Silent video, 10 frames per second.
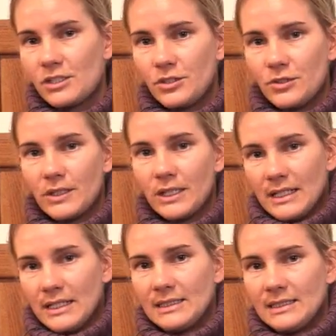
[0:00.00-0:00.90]
You
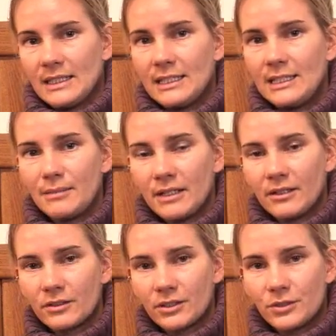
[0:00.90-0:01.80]
can send an email
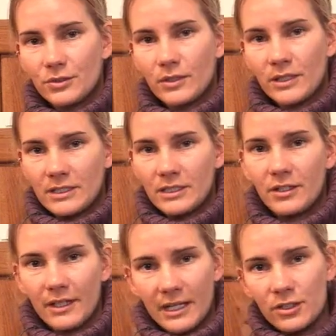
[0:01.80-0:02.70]
to
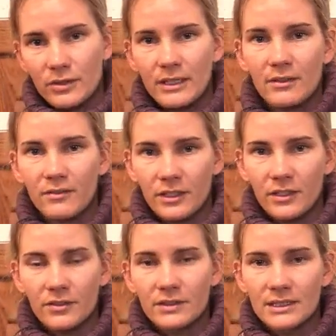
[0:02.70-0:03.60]

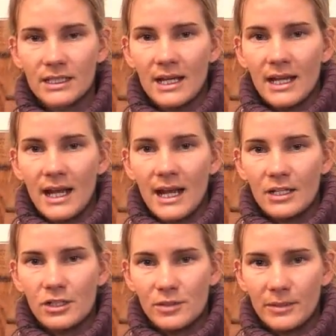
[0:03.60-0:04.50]

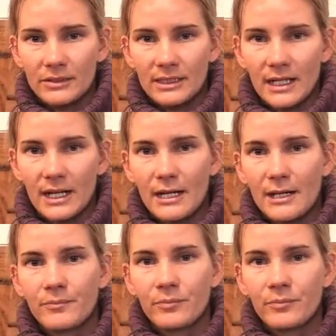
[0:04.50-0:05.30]
crktrainingvideos@gmail.com.